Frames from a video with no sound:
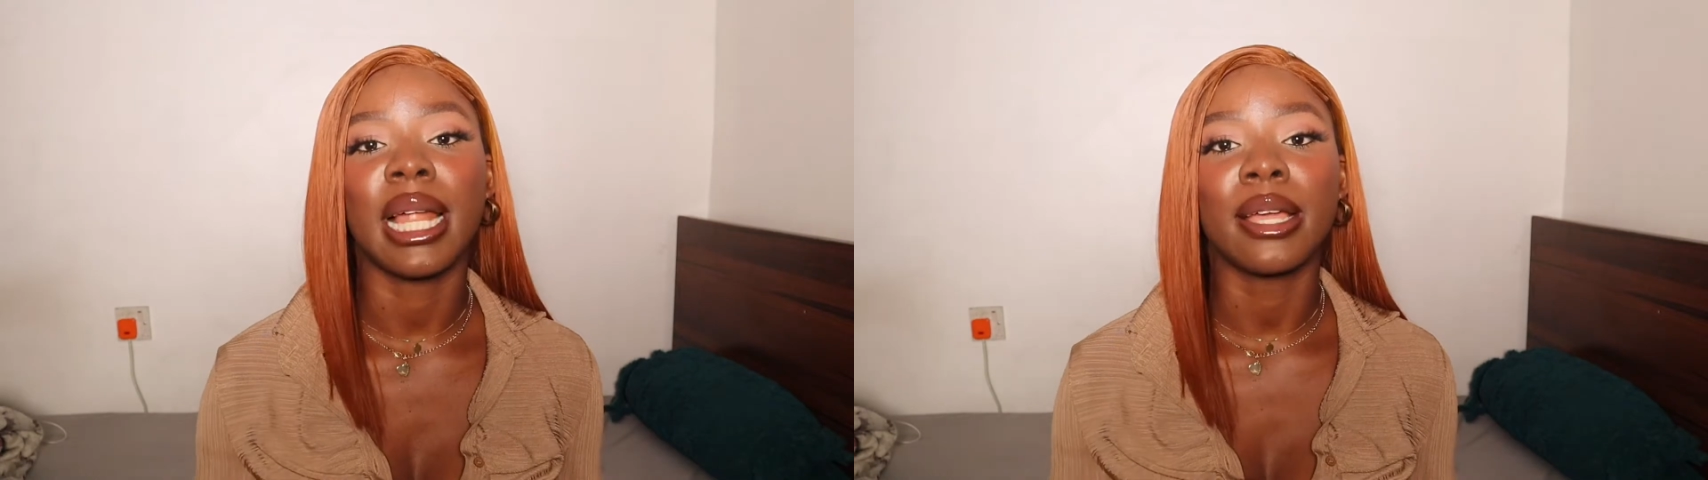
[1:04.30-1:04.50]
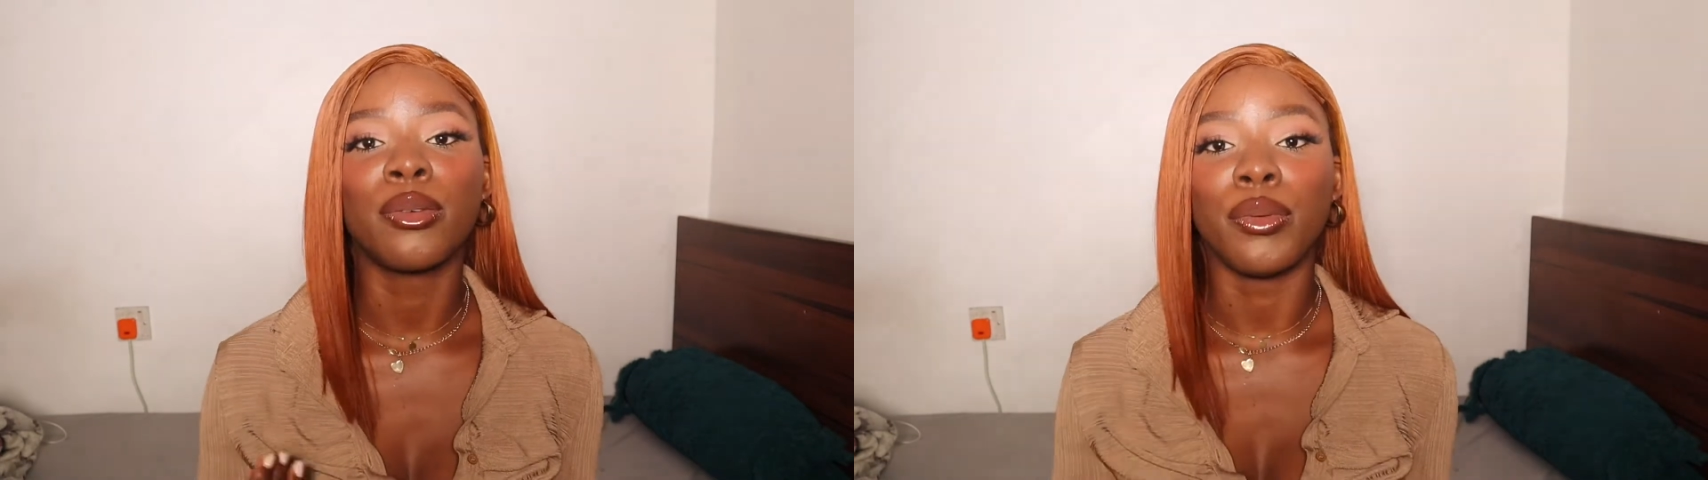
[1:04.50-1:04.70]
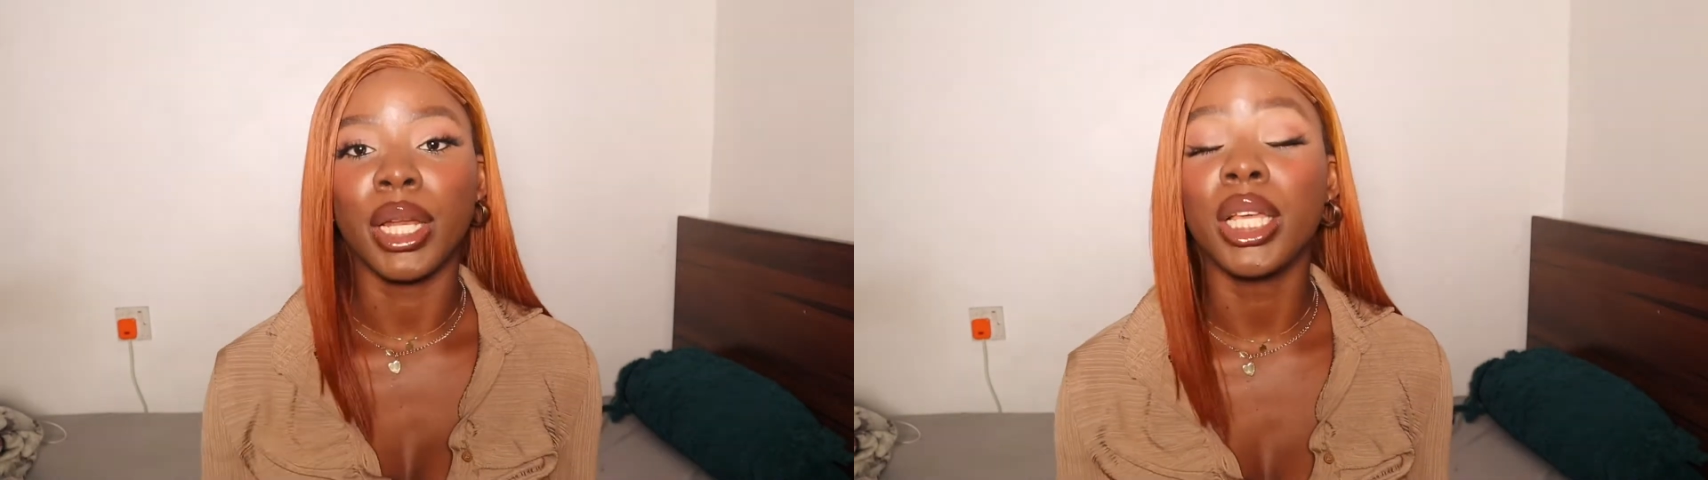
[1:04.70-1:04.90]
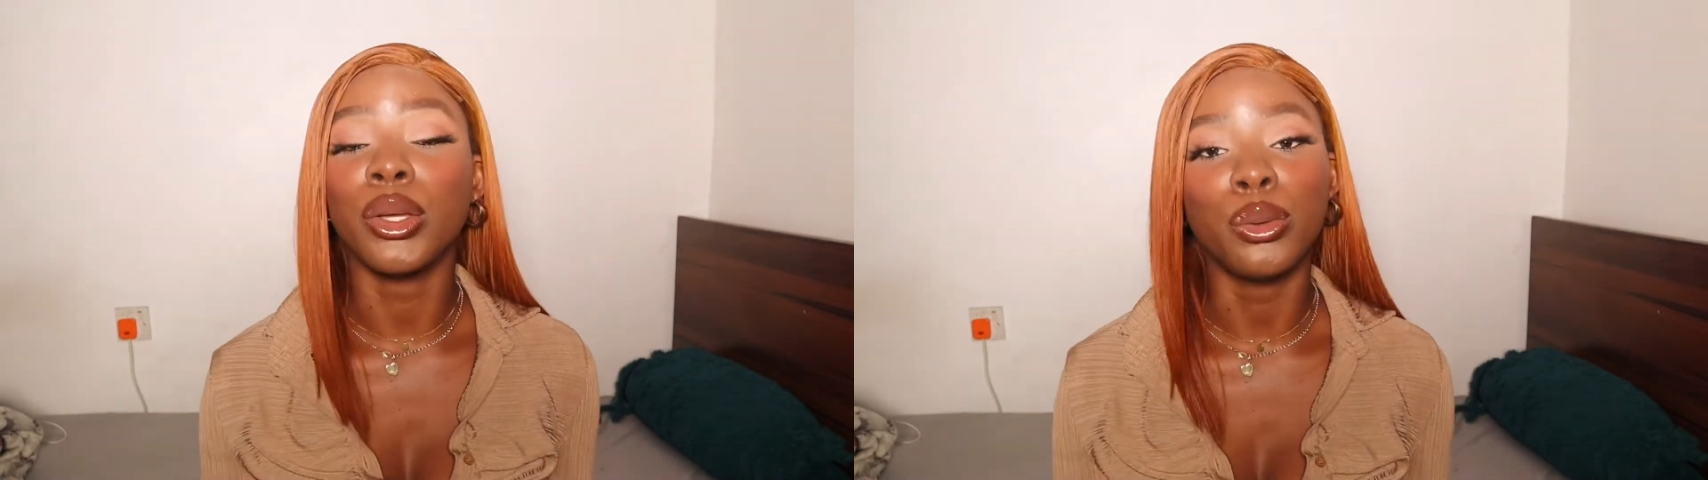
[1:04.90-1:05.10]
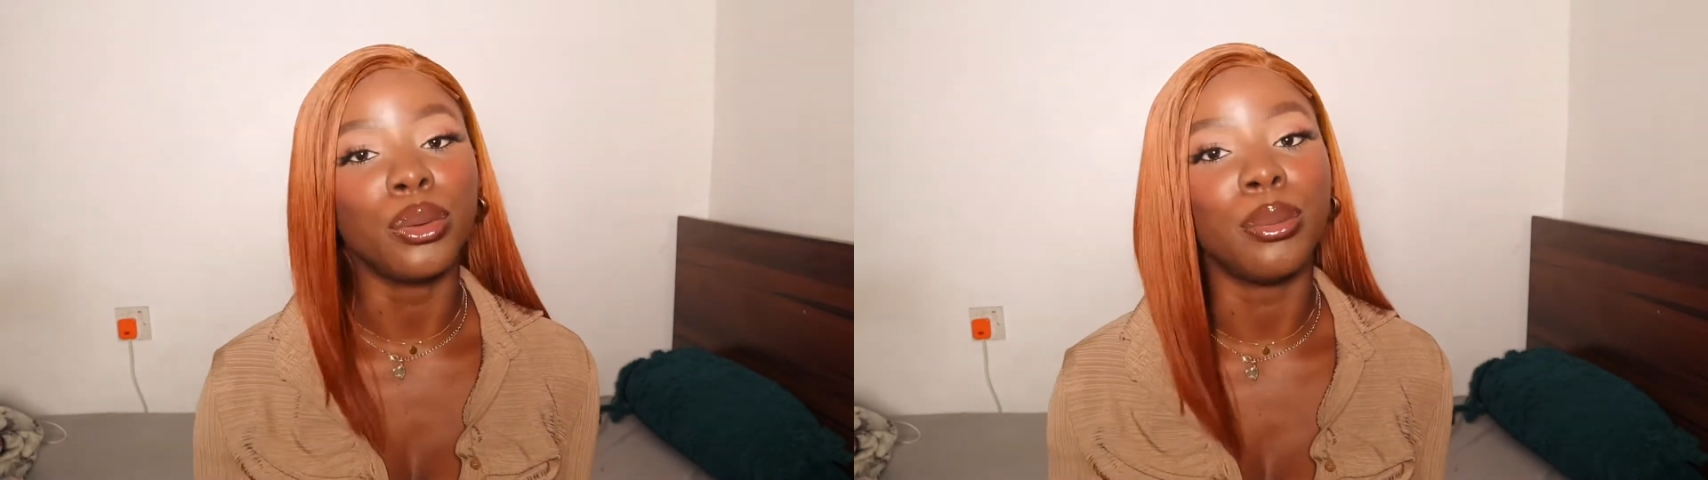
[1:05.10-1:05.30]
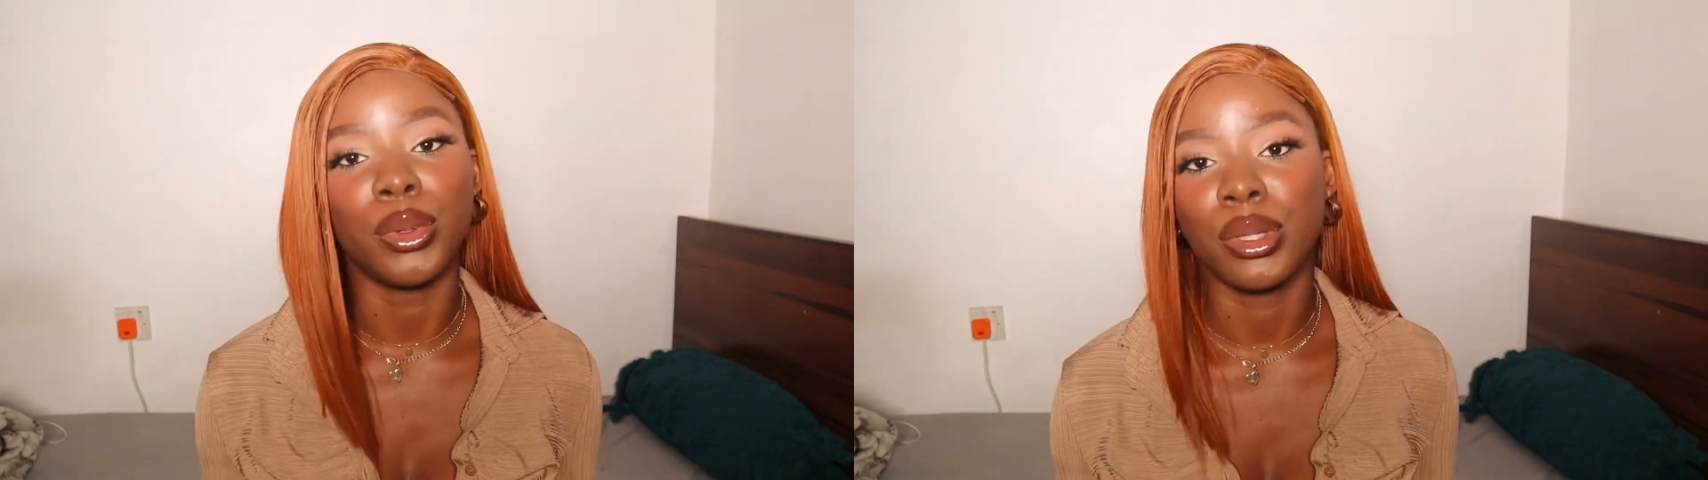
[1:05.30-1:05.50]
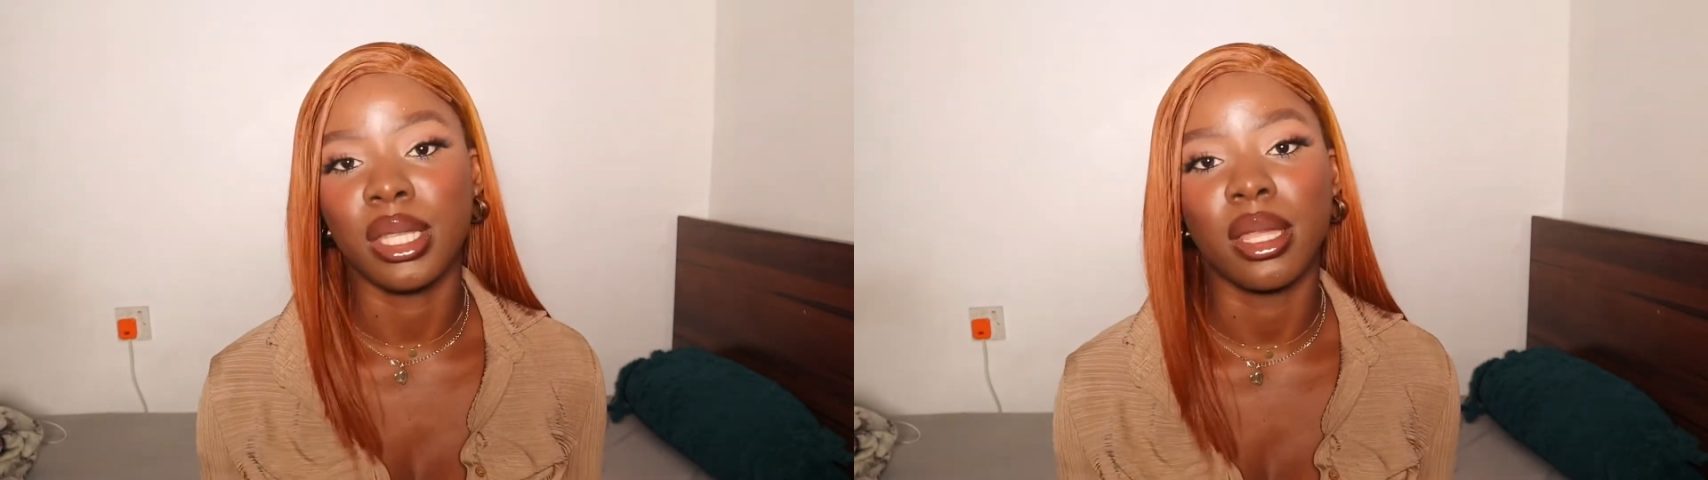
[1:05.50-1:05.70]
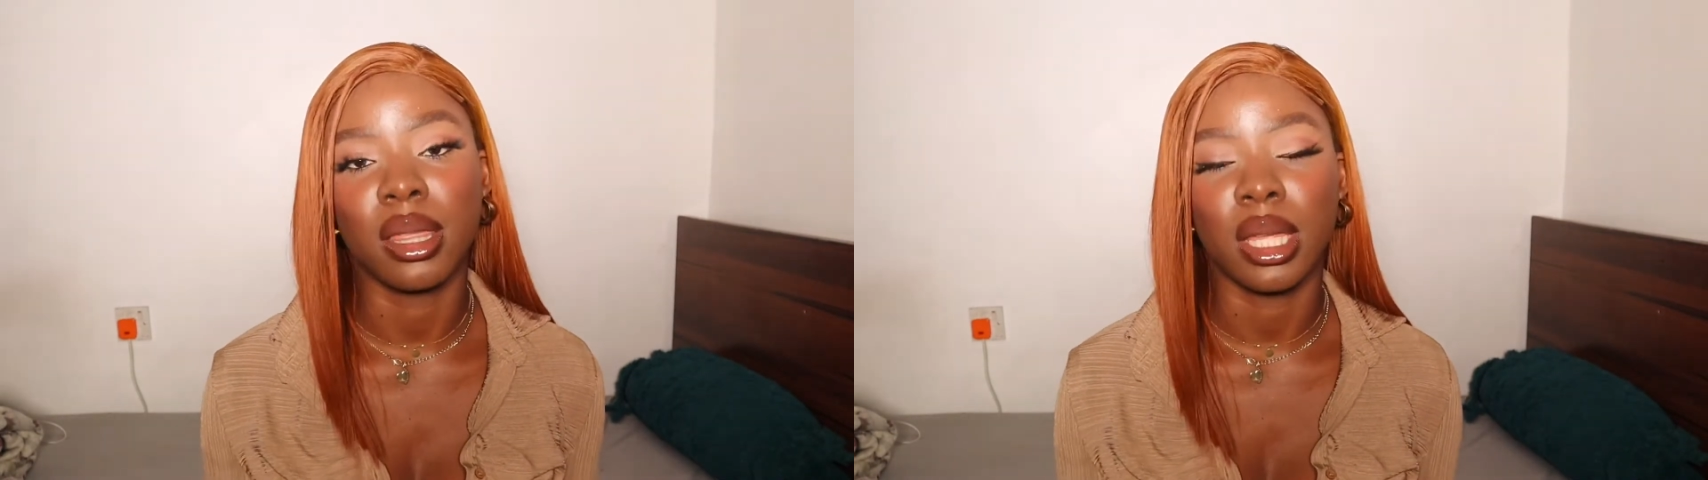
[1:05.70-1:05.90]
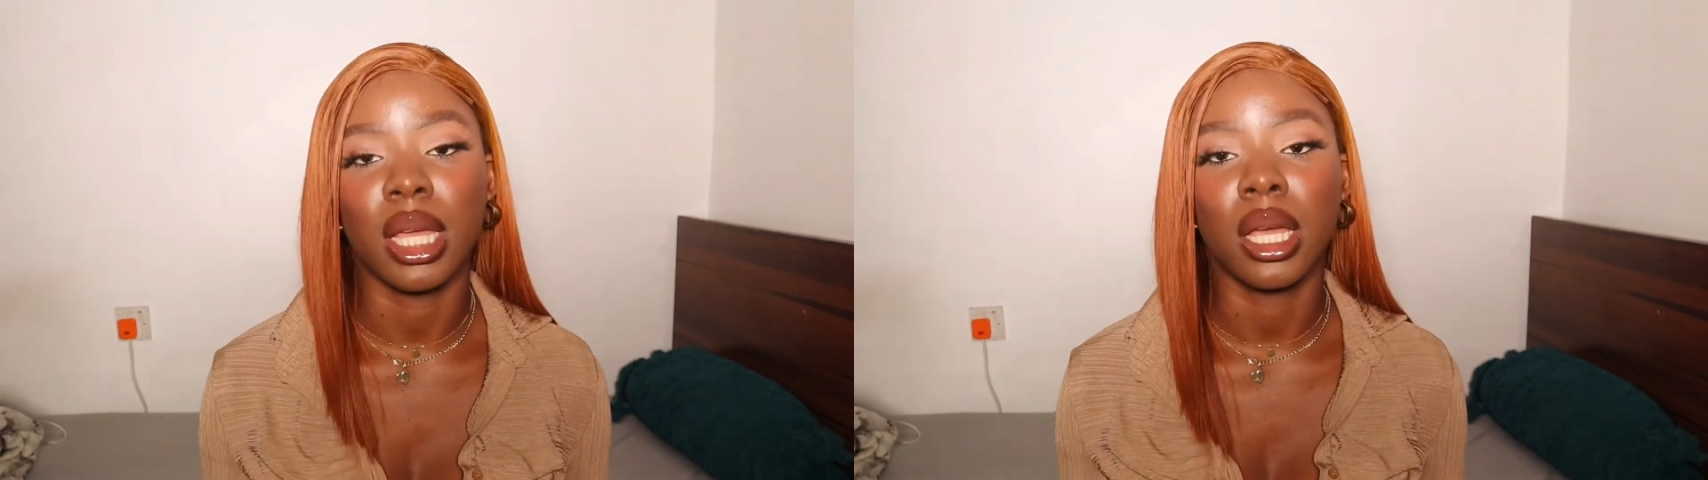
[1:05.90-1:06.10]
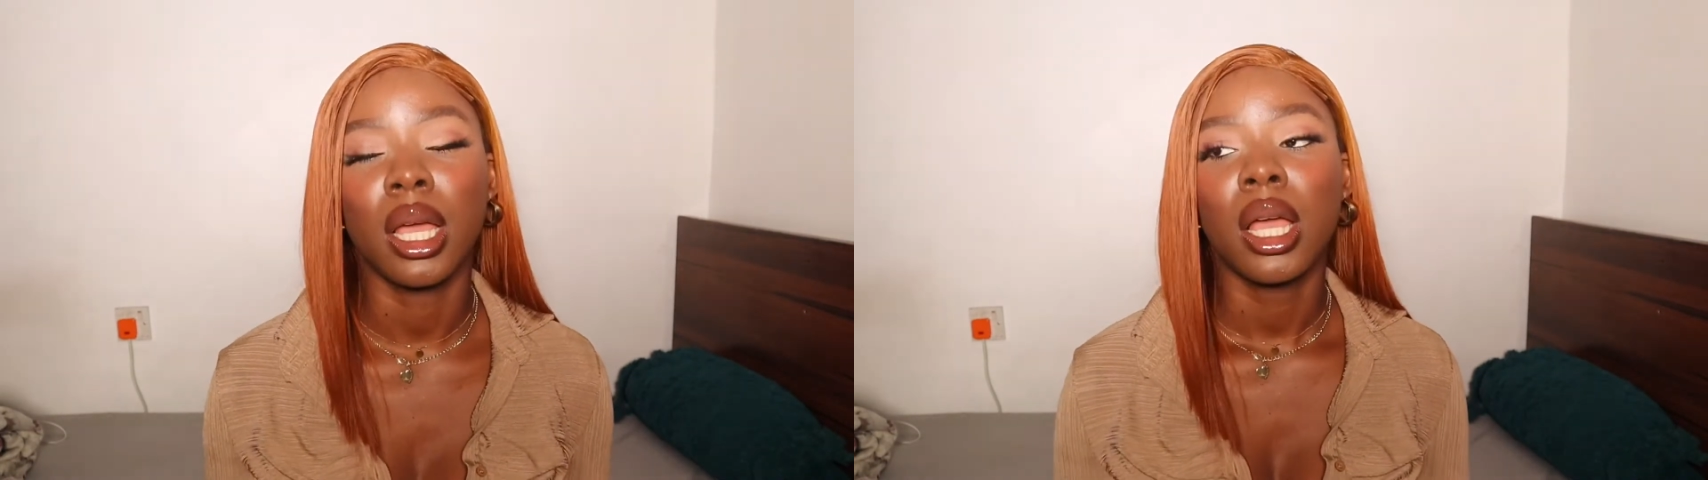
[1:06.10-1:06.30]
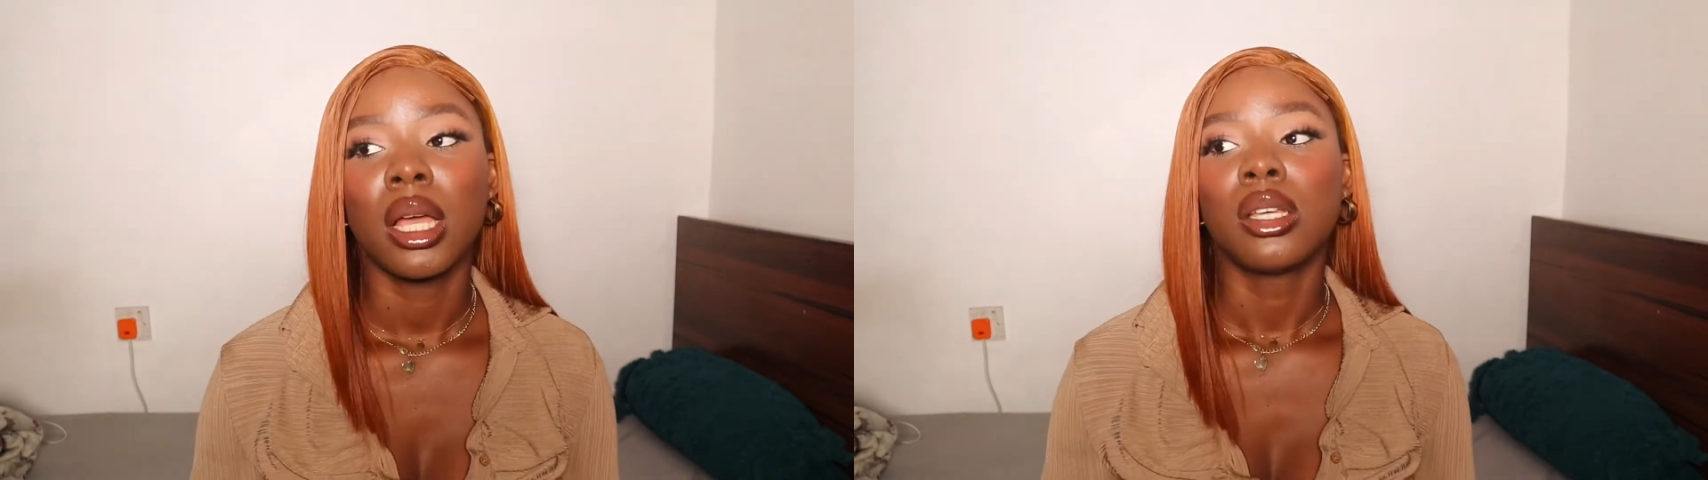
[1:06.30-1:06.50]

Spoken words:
like really good music there.